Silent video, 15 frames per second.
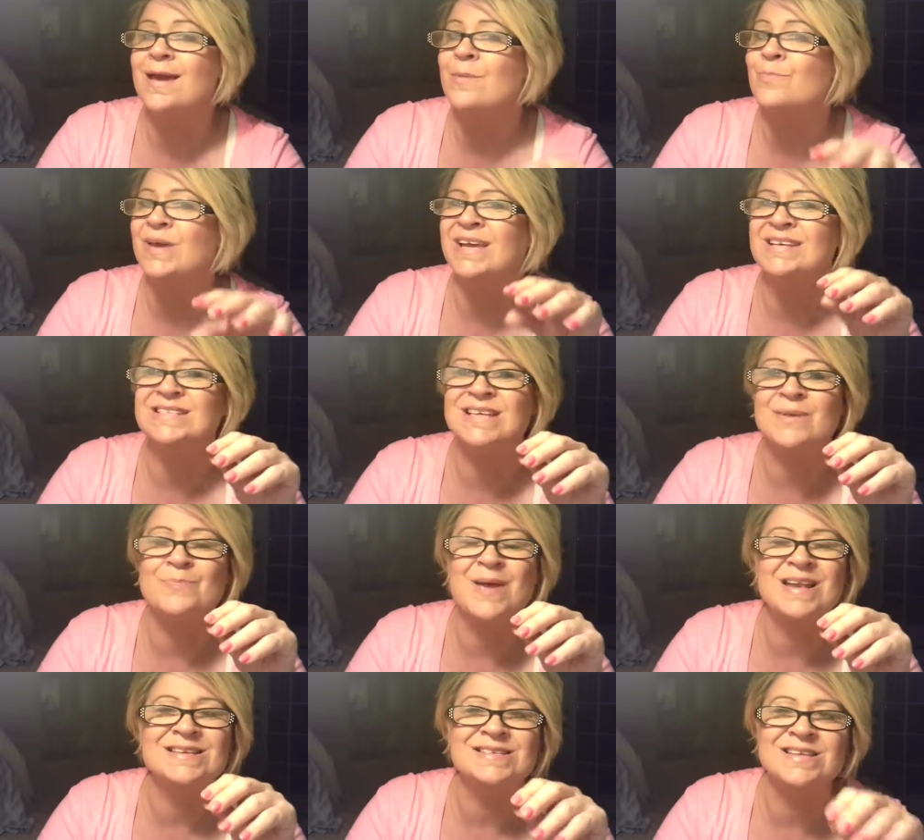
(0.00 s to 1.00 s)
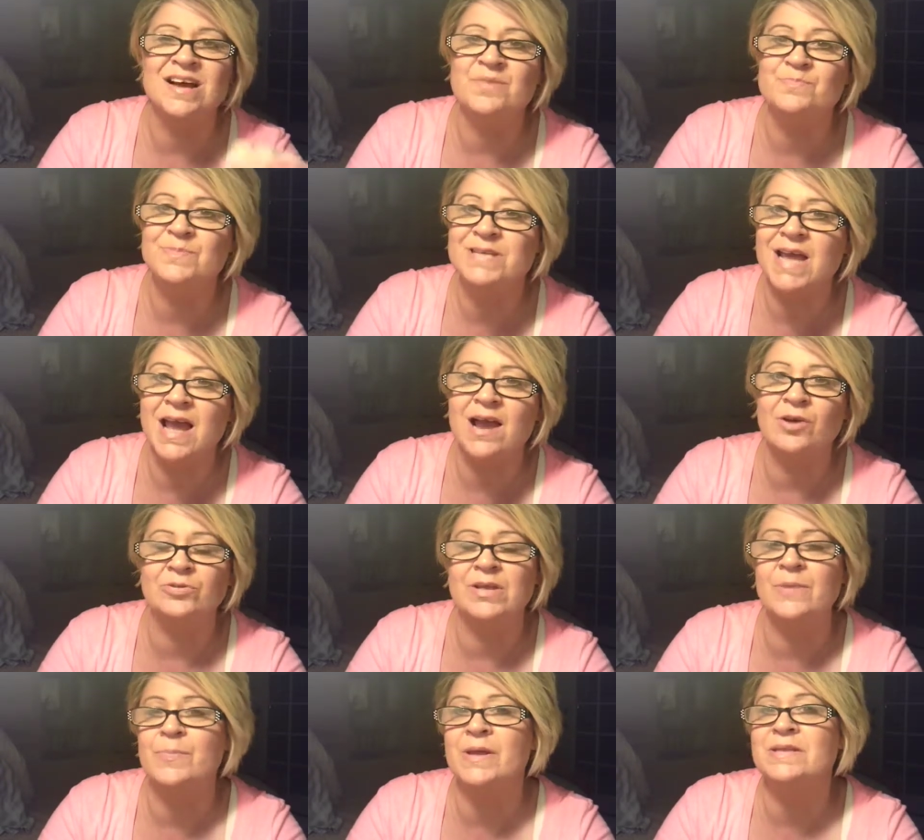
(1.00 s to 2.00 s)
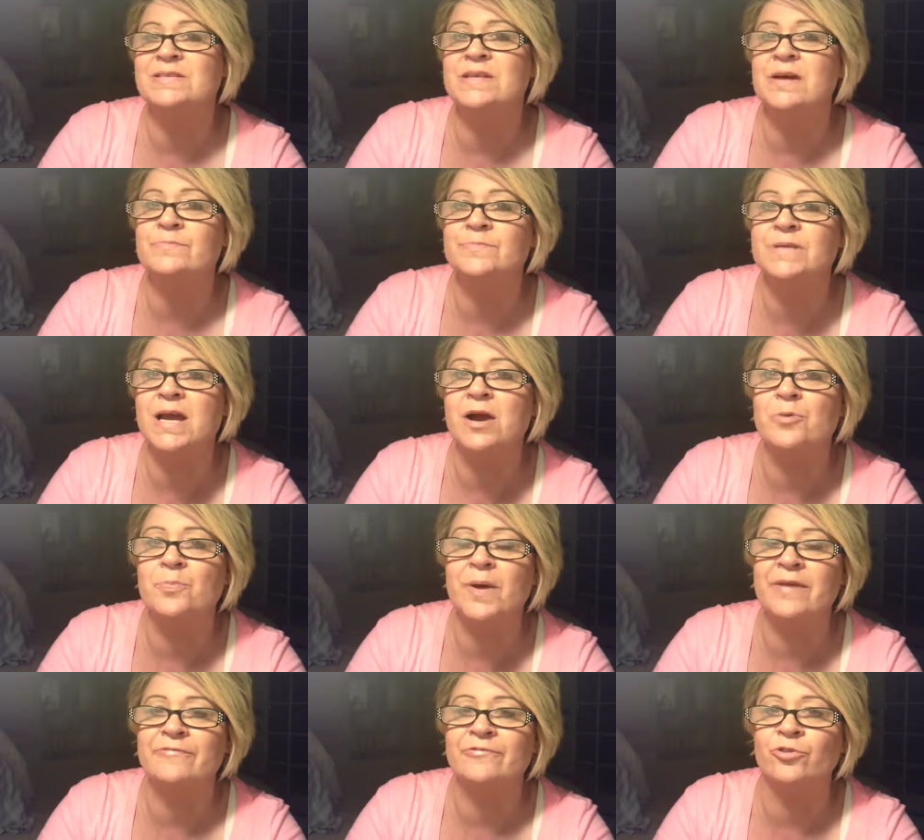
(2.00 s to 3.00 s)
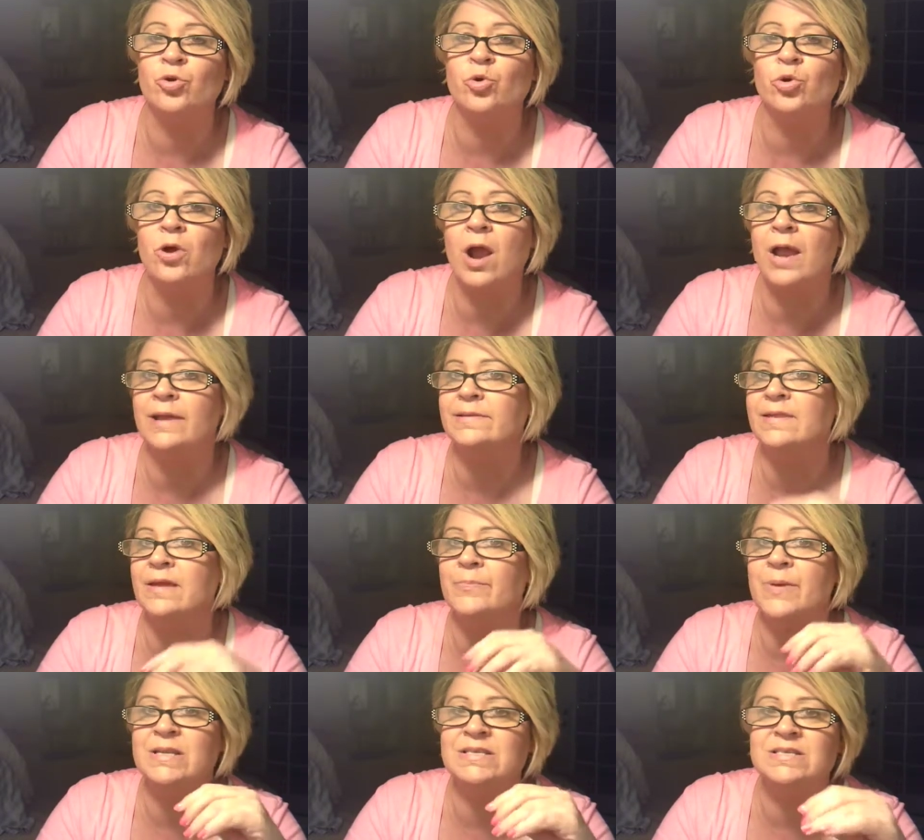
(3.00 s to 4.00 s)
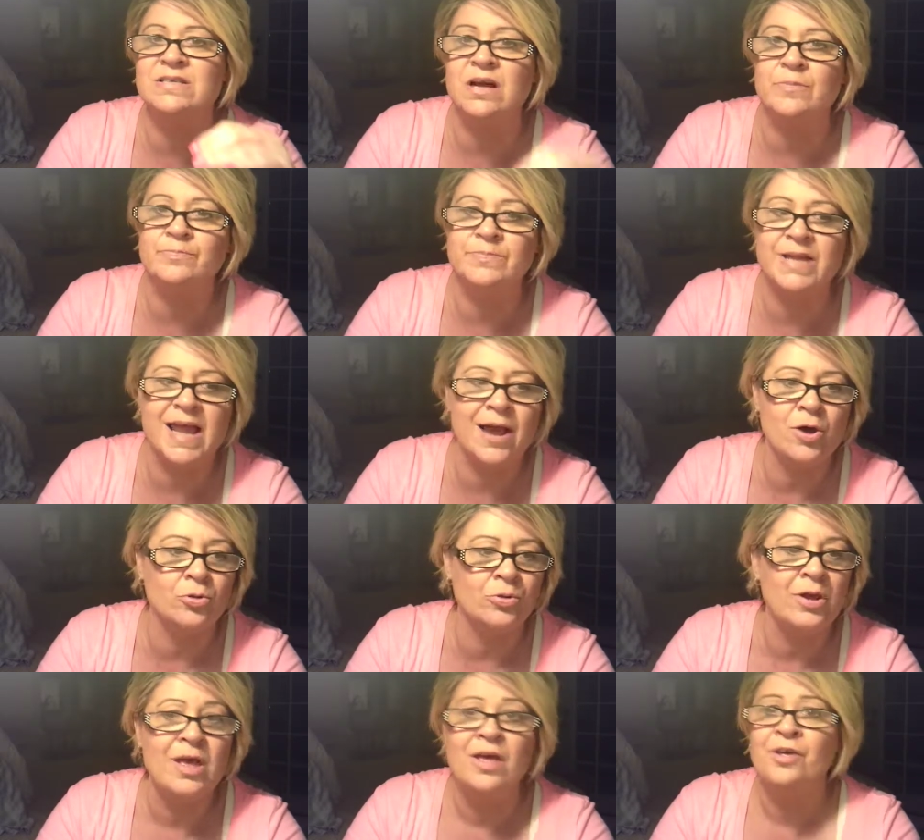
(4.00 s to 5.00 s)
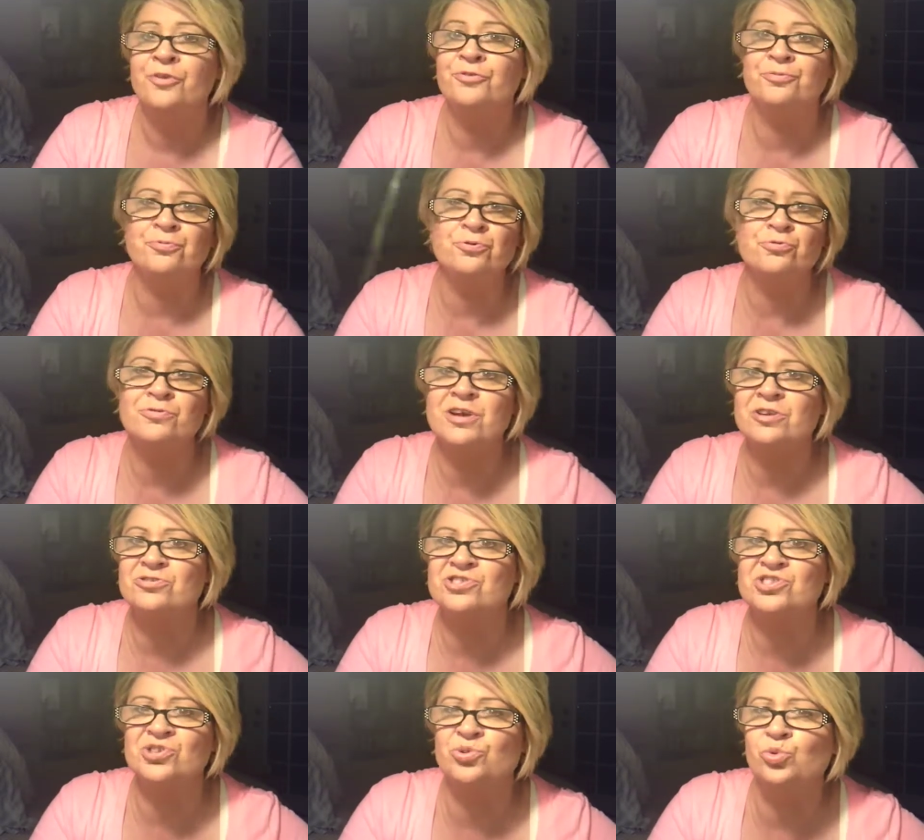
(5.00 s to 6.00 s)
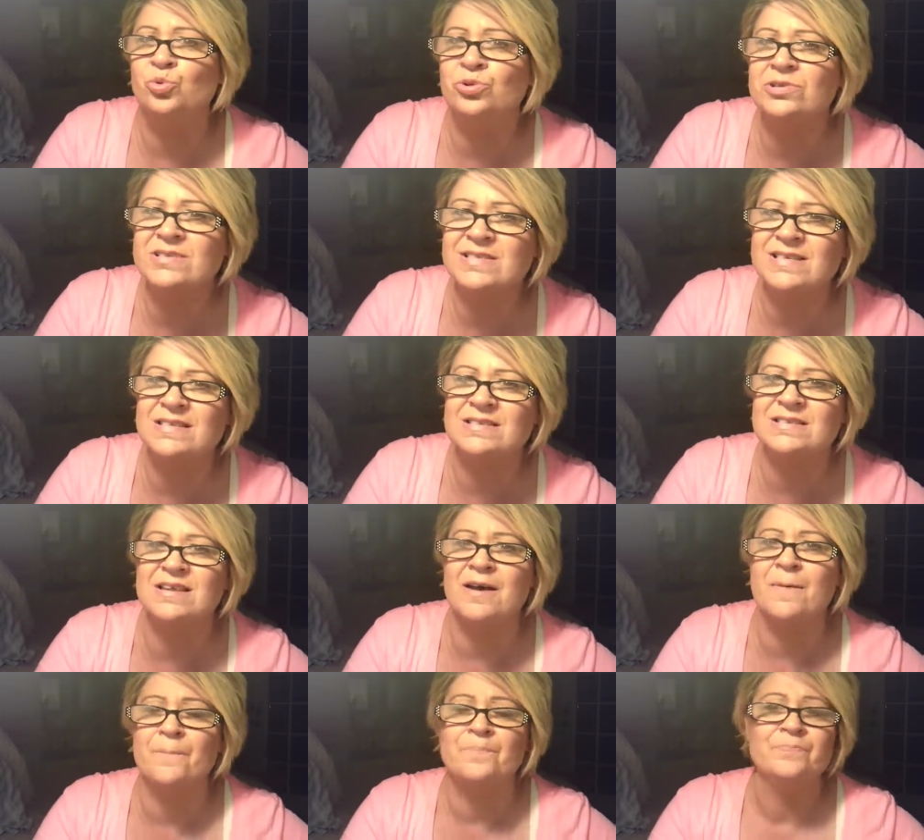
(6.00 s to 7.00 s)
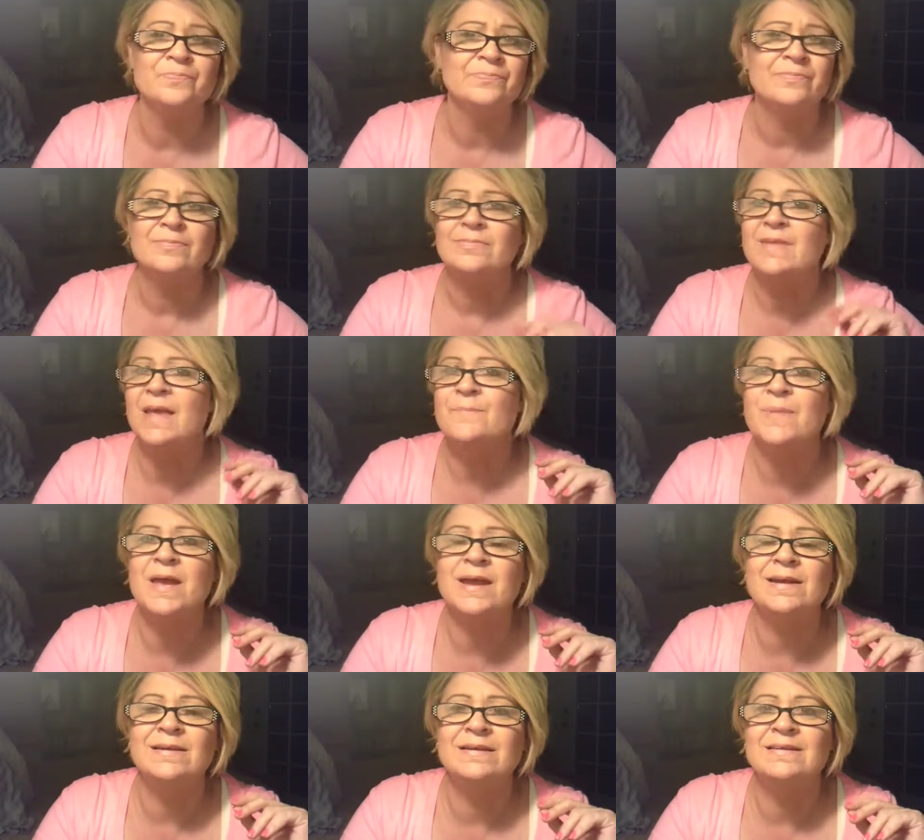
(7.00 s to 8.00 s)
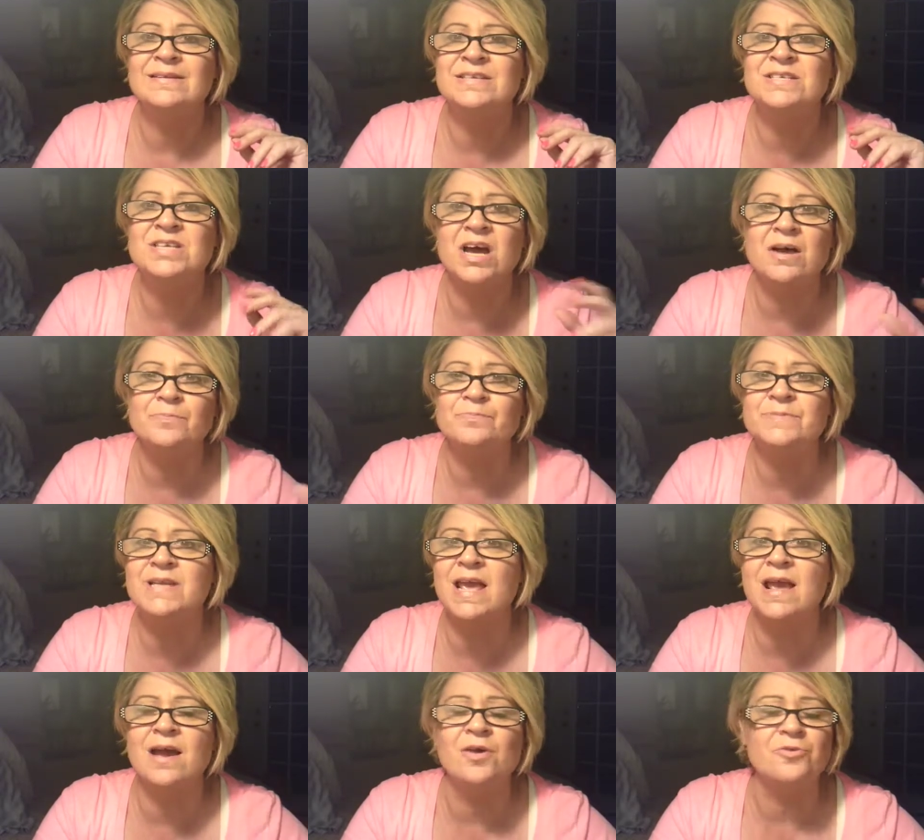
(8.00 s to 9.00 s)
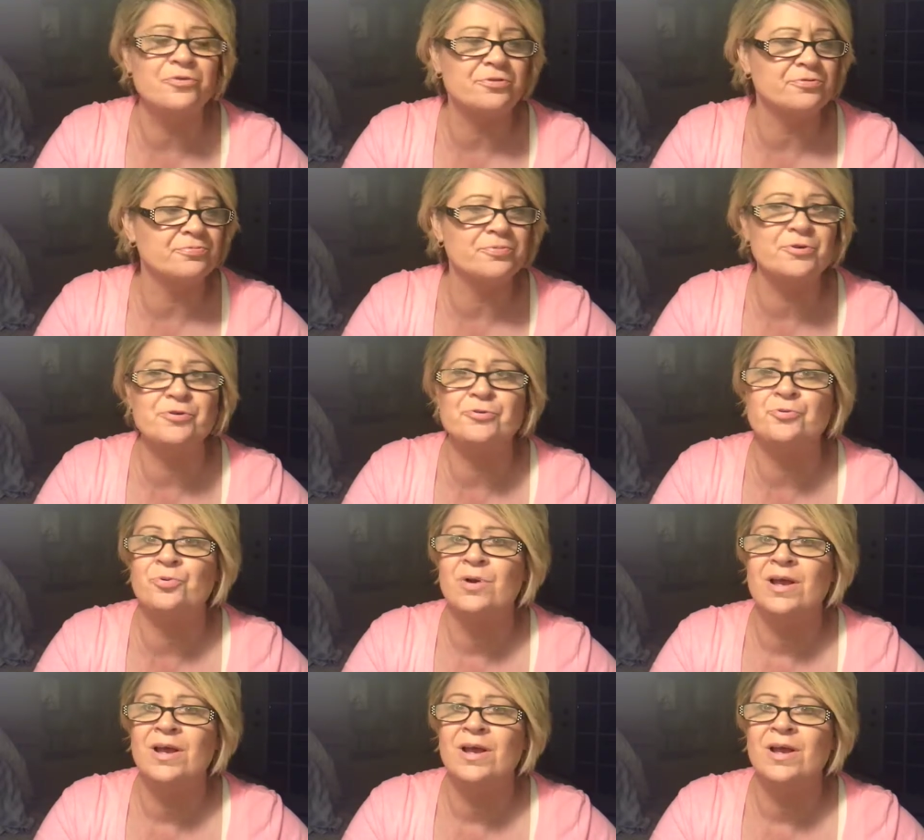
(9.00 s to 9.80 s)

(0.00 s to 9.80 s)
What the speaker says: And because they've been dumbed down by fluoride, they've been dumbed down through their school system, they've been dumbed down through